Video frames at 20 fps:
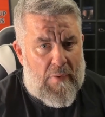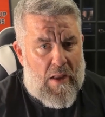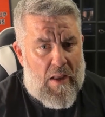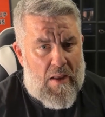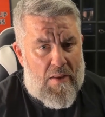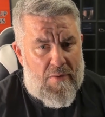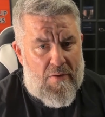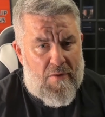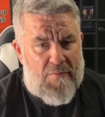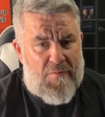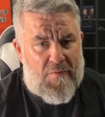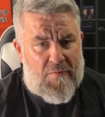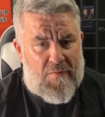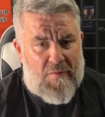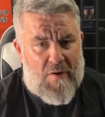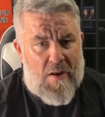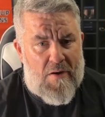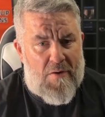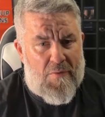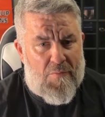And this is
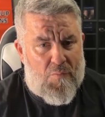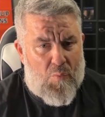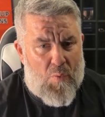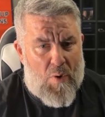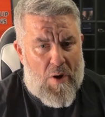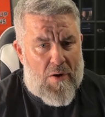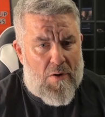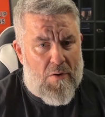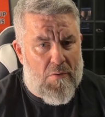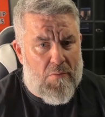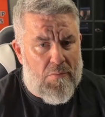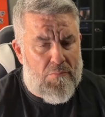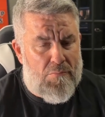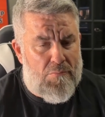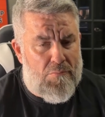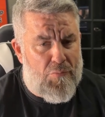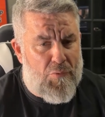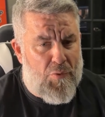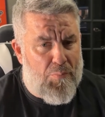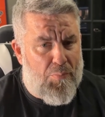kind of where
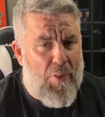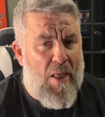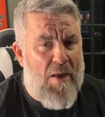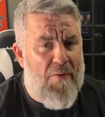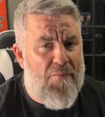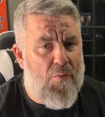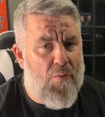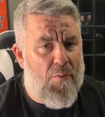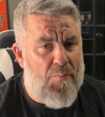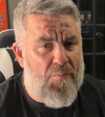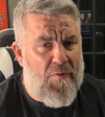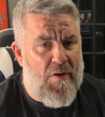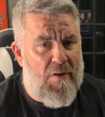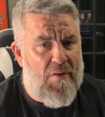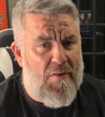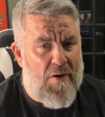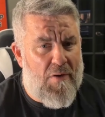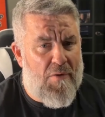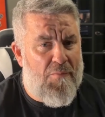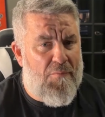the platforms
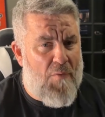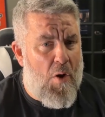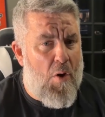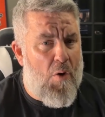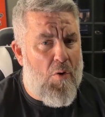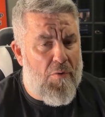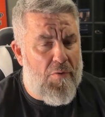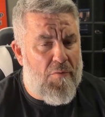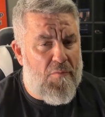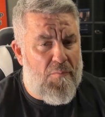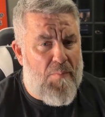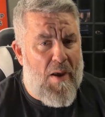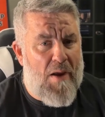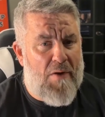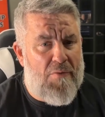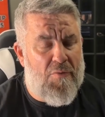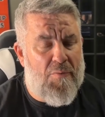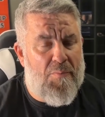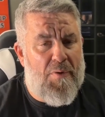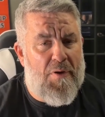in there fall on the
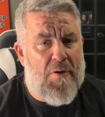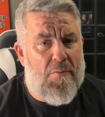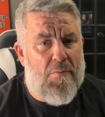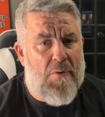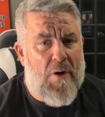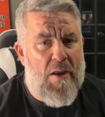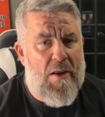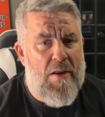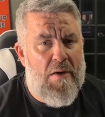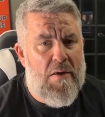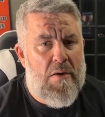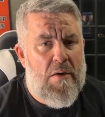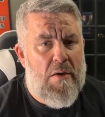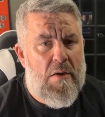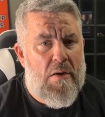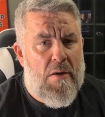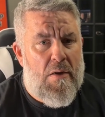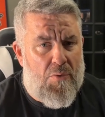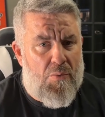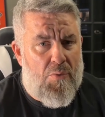spectrum here, right?
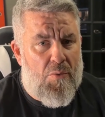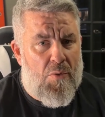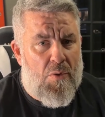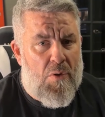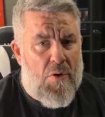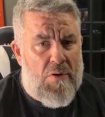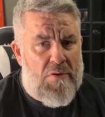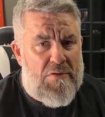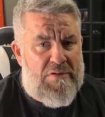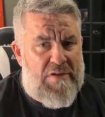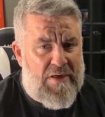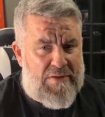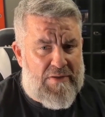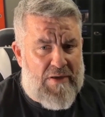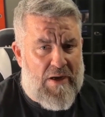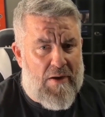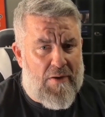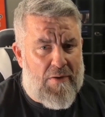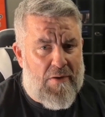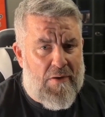So
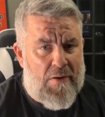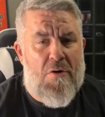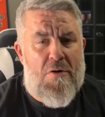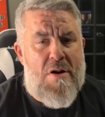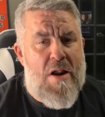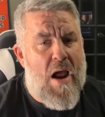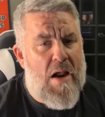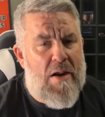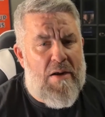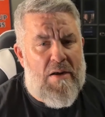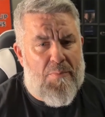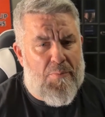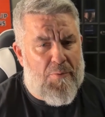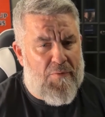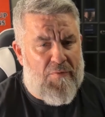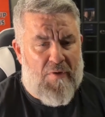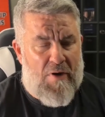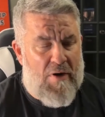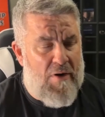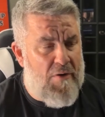TikTok, they're
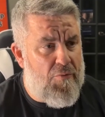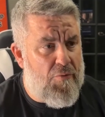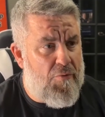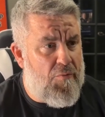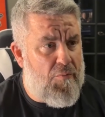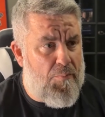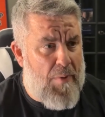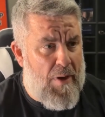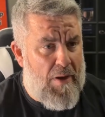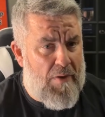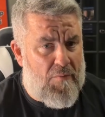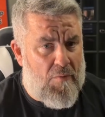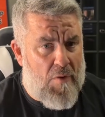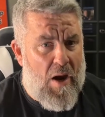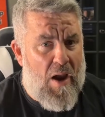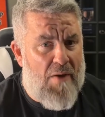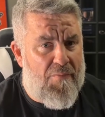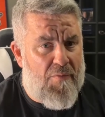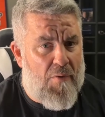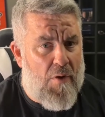90% interest-based
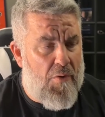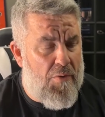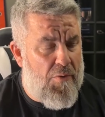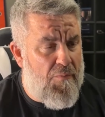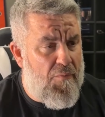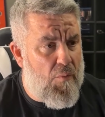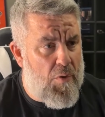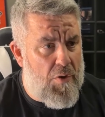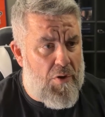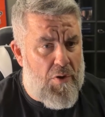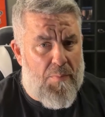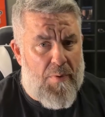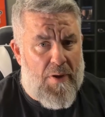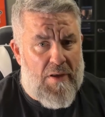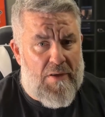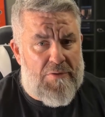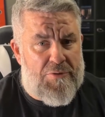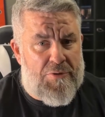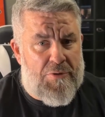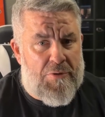graph on the For You
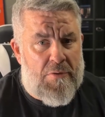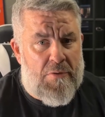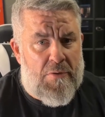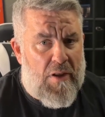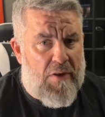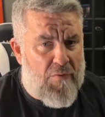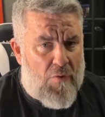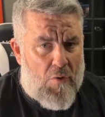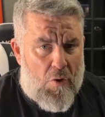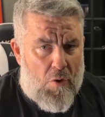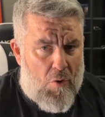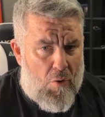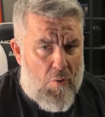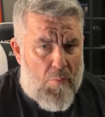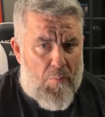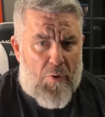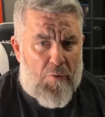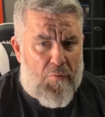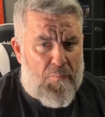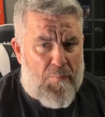page. It's
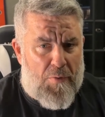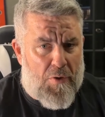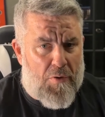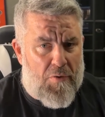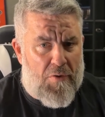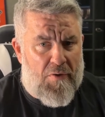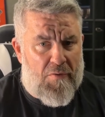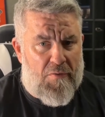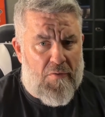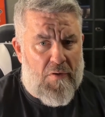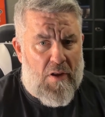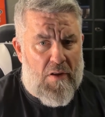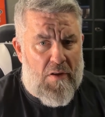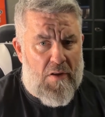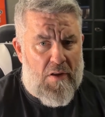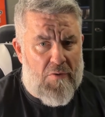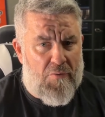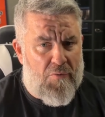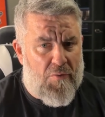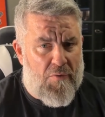almost pure
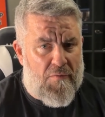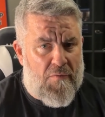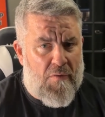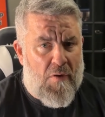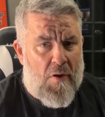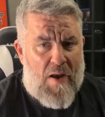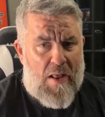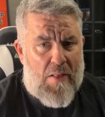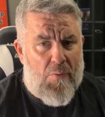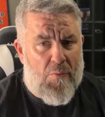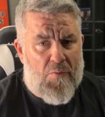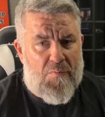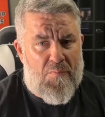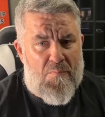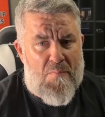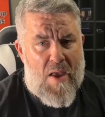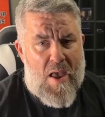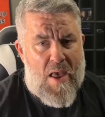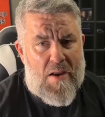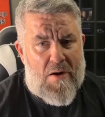interest. Followers
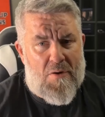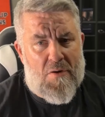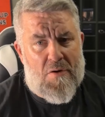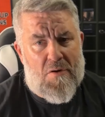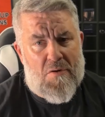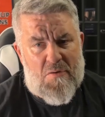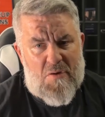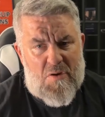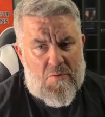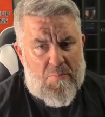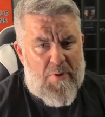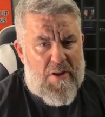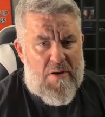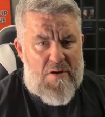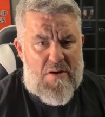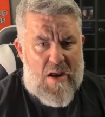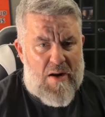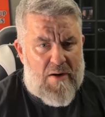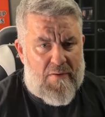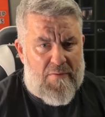matter a little bit,
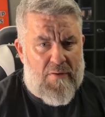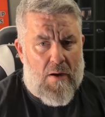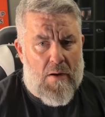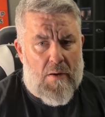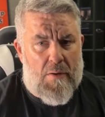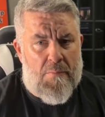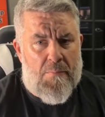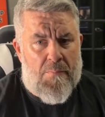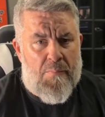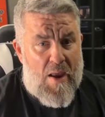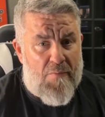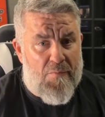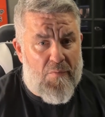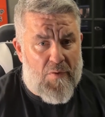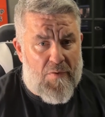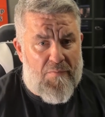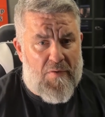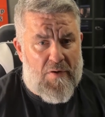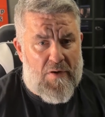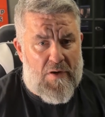not a ton.
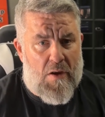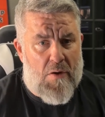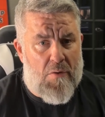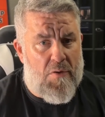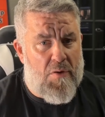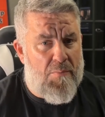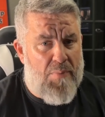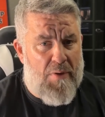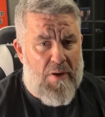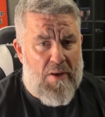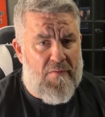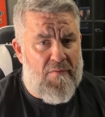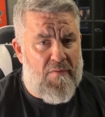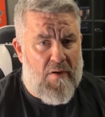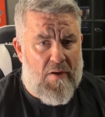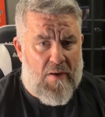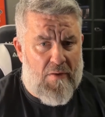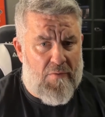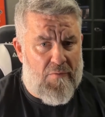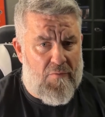Every video competes
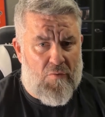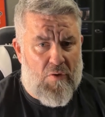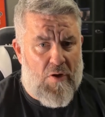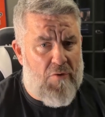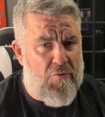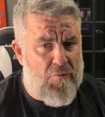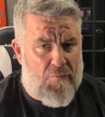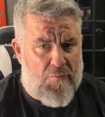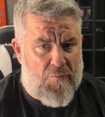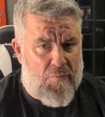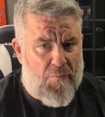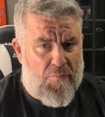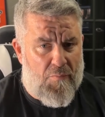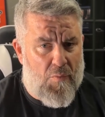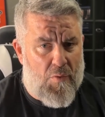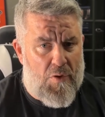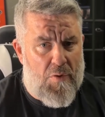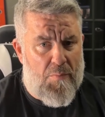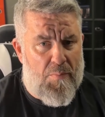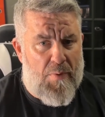against strangers for the
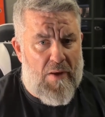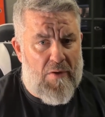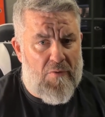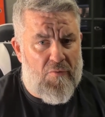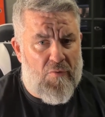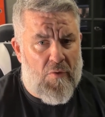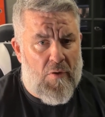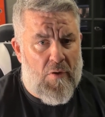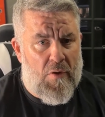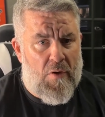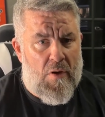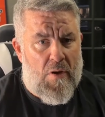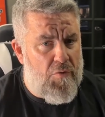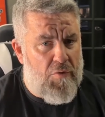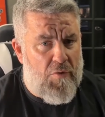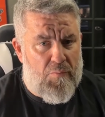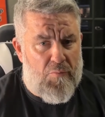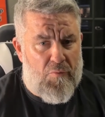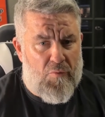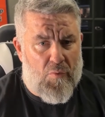For You page.
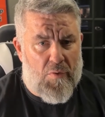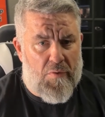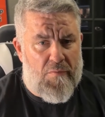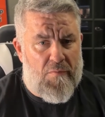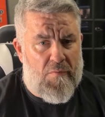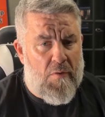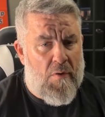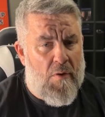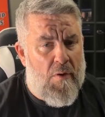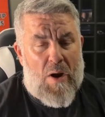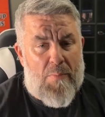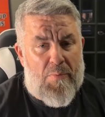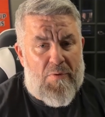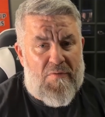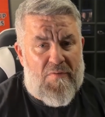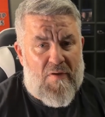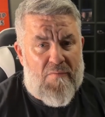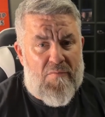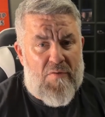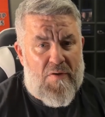YouTube Shorts, probably
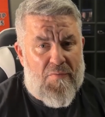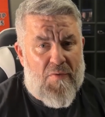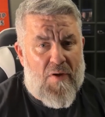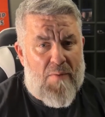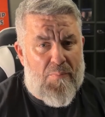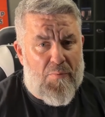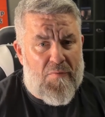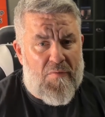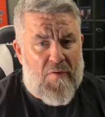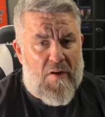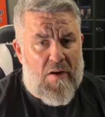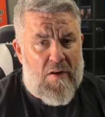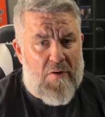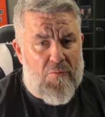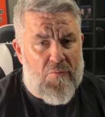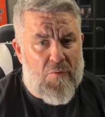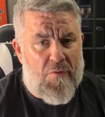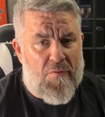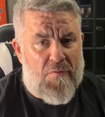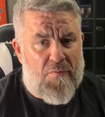75%
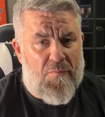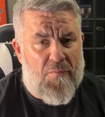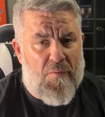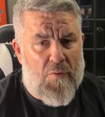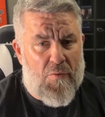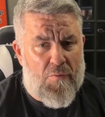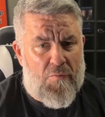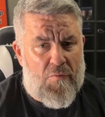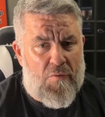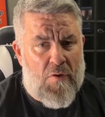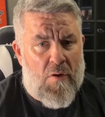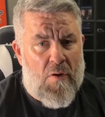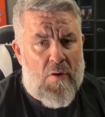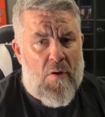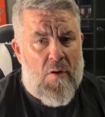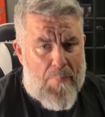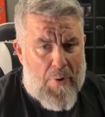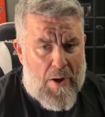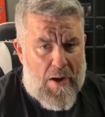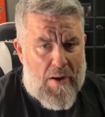interest first,
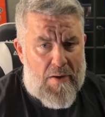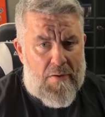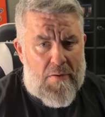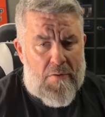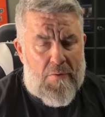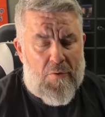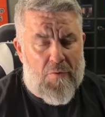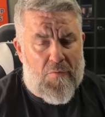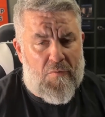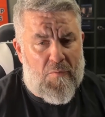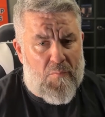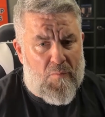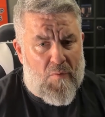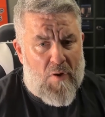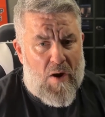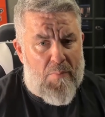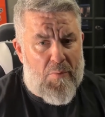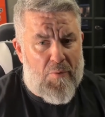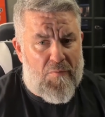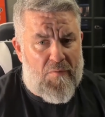but your
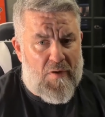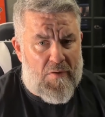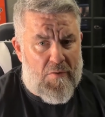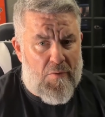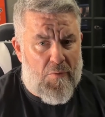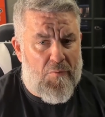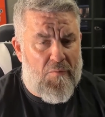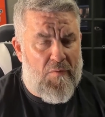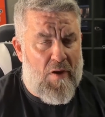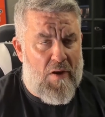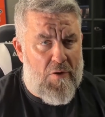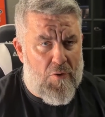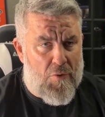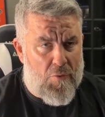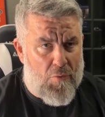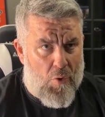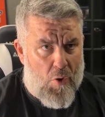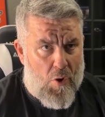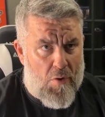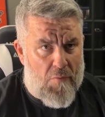subscriber signals and your
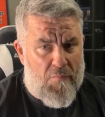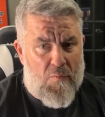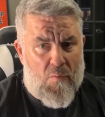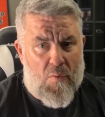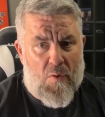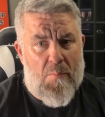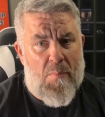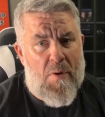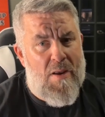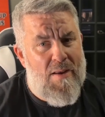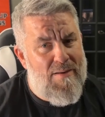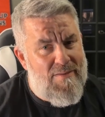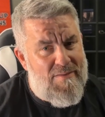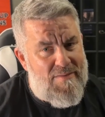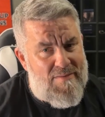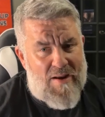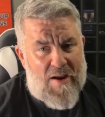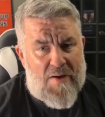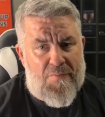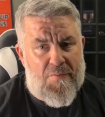long form
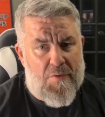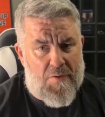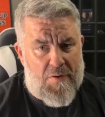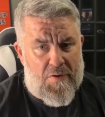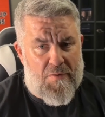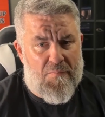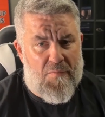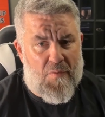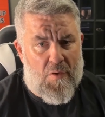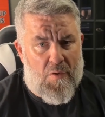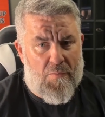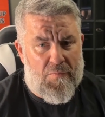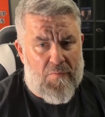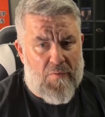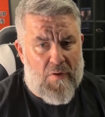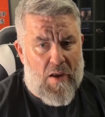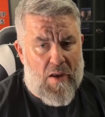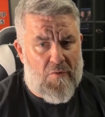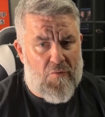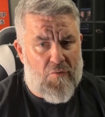definitely involves
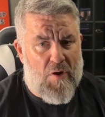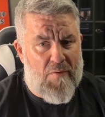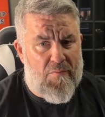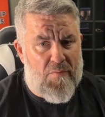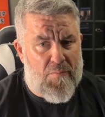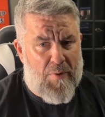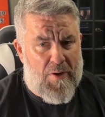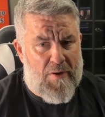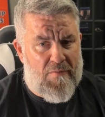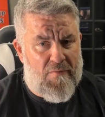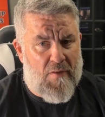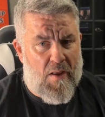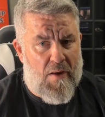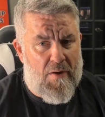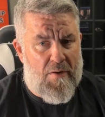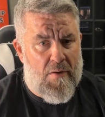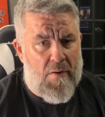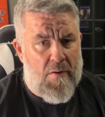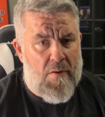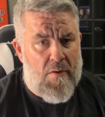to drive a baseline.